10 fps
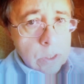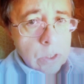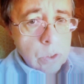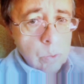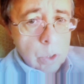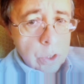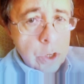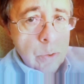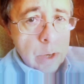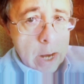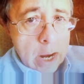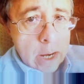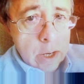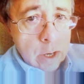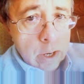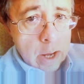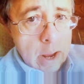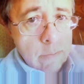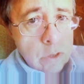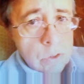This is where you and I are going to
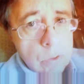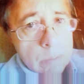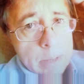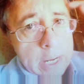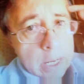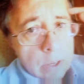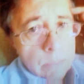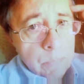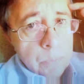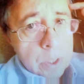have to do the battle.